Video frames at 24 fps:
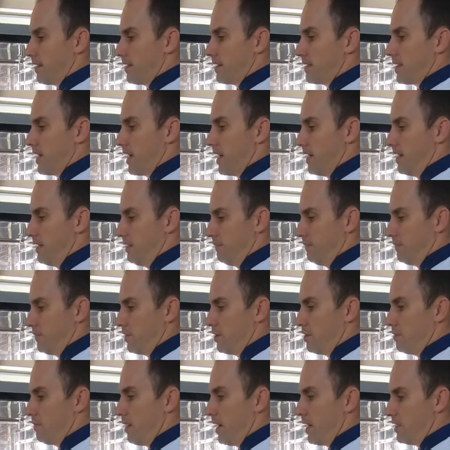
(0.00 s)
the day,
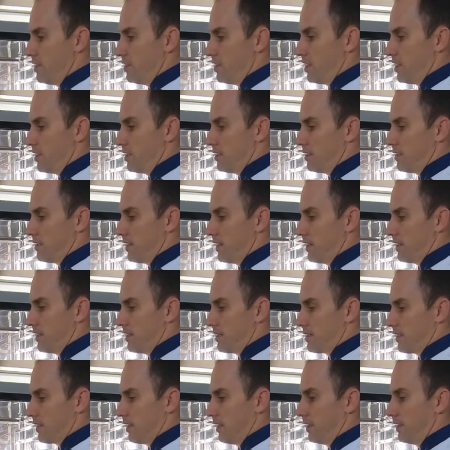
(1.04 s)
you may see
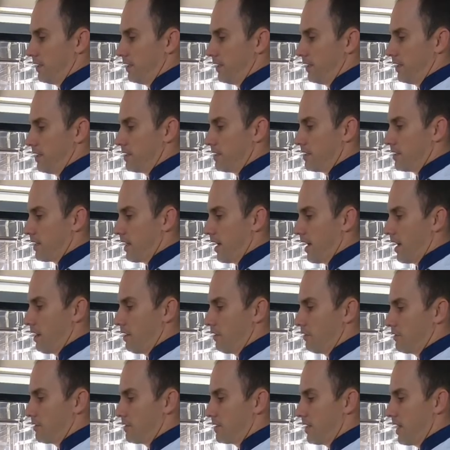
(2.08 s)
this cleanliness
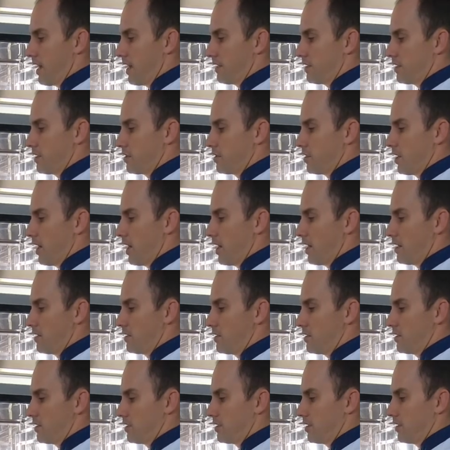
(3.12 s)
scale start to
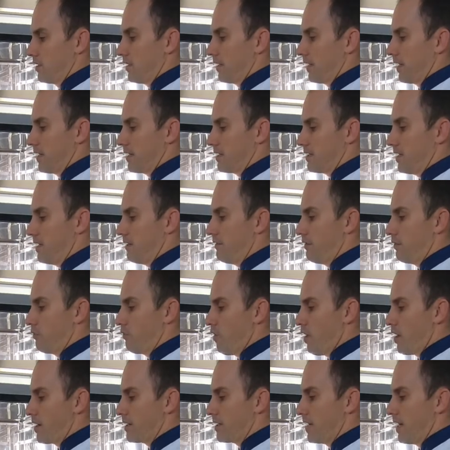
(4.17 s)
change until it gets even
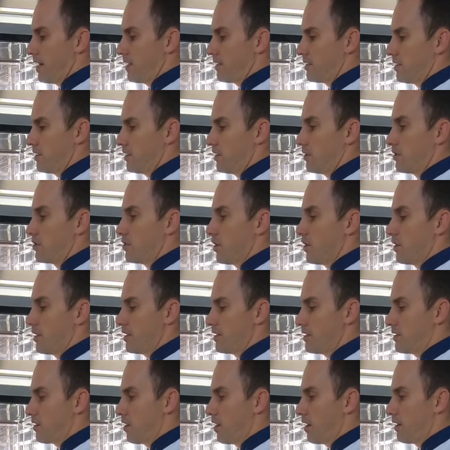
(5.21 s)
right down to the dirty
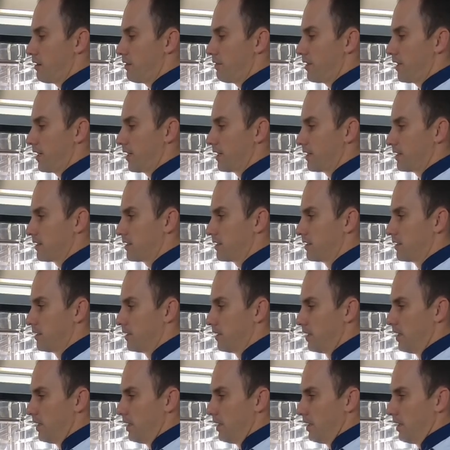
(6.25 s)
side of things.
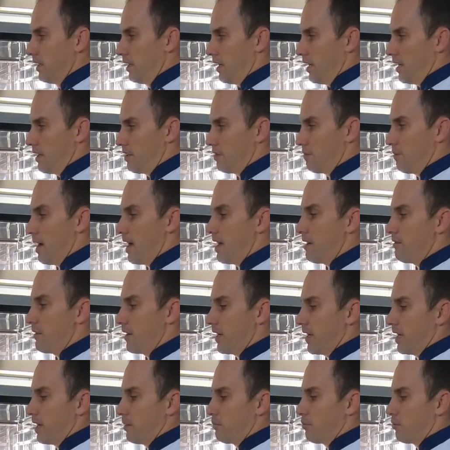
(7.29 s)
You may even
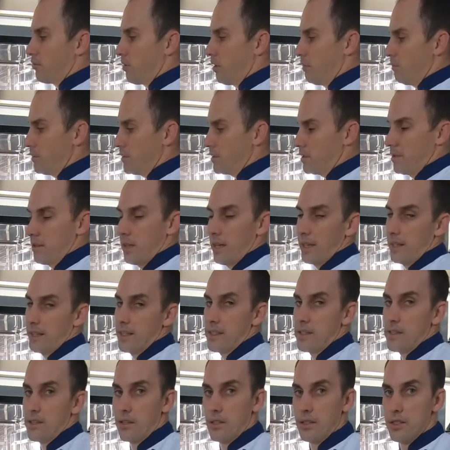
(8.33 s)
get a prompt like
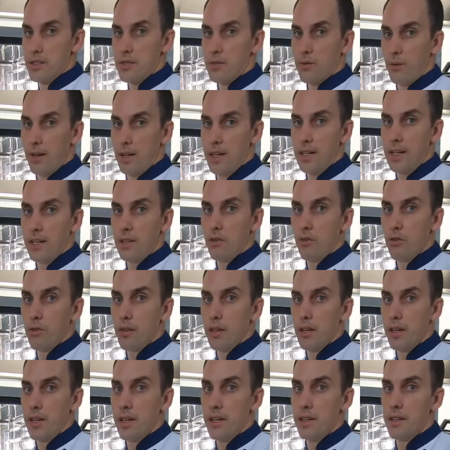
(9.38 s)
this on the screen
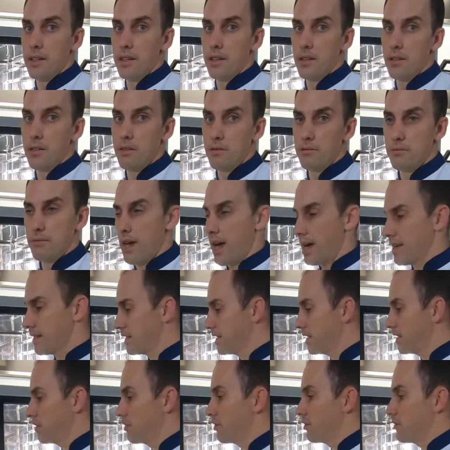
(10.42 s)
in
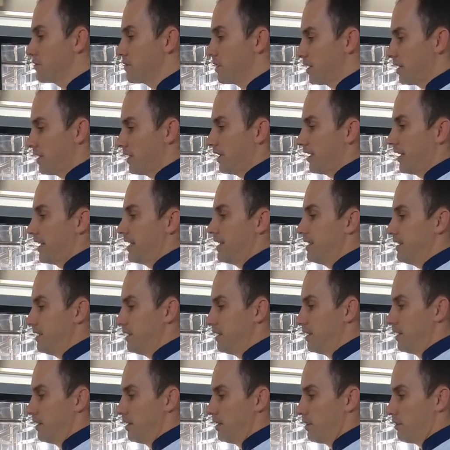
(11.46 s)
asking you to clean
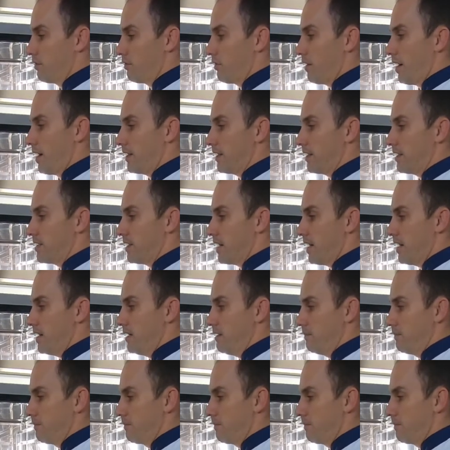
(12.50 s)
throughout the day,